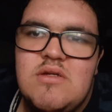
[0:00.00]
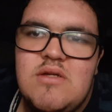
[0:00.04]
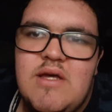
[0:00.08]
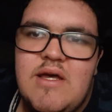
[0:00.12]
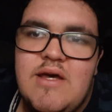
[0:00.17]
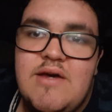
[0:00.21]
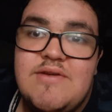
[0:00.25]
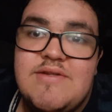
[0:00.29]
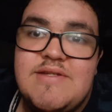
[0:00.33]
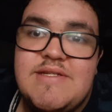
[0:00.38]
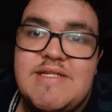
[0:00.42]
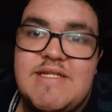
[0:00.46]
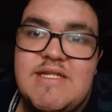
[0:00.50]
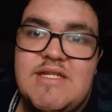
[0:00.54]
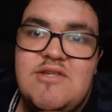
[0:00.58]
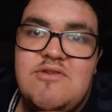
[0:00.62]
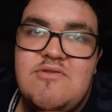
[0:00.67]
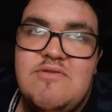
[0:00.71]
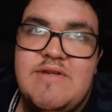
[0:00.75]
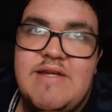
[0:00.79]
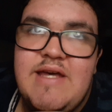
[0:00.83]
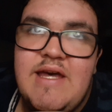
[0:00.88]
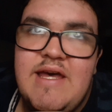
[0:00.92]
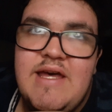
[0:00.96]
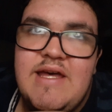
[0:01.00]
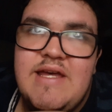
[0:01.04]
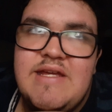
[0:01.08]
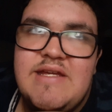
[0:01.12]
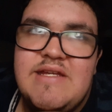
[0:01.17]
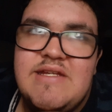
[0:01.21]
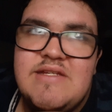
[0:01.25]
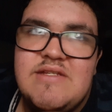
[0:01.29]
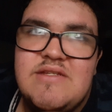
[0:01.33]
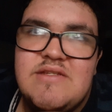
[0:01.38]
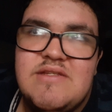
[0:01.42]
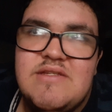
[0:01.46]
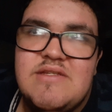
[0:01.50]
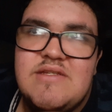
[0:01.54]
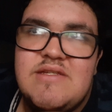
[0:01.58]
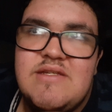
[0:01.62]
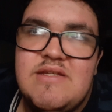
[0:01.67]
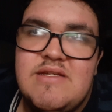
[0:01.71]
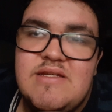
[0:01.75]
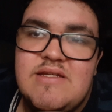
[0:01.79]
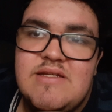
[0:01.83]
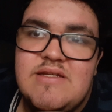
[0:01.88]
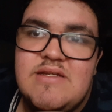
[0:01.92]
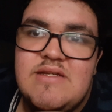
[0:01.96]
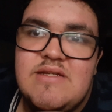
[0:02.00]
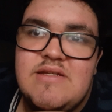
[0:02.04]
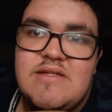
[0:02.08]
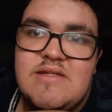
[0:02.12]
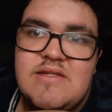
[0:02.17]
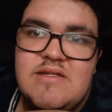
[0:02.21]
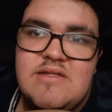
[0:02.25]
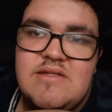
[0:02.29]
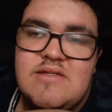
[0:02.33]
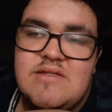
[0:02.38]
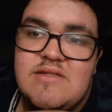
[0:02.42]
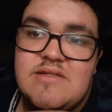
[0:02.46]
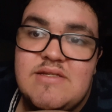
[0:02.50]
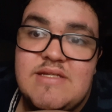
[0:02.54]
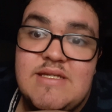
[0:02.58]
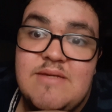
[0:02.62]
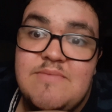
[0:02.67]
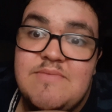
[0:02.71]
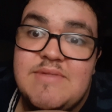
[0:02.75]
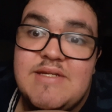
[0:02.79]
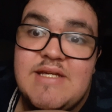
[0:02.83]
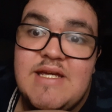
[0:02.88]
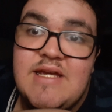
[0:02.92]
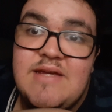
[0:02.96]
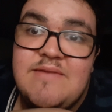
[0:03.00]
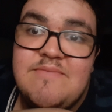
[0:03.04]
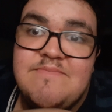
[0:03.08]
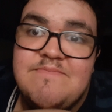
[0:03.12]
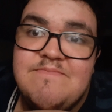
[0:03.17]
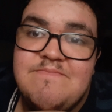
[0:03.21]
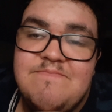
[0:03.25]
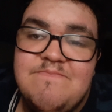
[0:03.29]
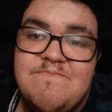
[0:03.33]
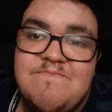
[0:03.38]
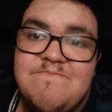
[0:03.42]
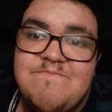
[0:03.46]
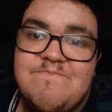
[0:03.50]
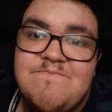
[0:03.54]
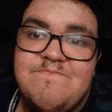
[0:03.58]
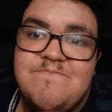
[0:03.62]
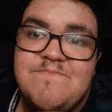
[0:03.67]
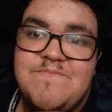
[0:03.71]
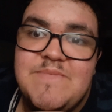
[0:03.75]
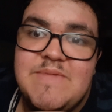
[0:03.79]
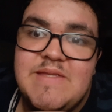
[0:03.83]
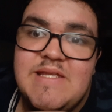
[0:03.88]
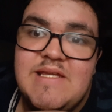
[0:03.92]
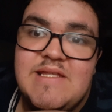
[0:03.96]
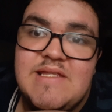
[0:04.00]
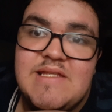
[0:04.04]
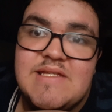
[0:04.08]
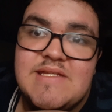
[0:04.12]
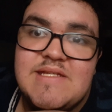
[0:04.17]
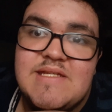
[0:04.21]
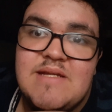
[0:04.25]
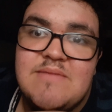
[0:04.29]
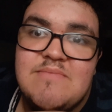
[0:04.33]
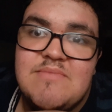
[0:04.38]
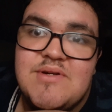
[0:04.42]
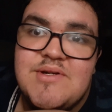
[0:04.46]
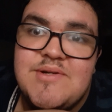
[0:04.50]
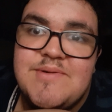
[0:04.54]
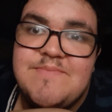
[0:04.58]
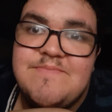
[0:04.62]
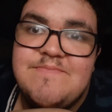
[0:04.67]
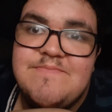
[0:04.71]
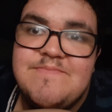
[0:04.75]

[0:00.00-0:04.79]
I'll see you guys sometime in December.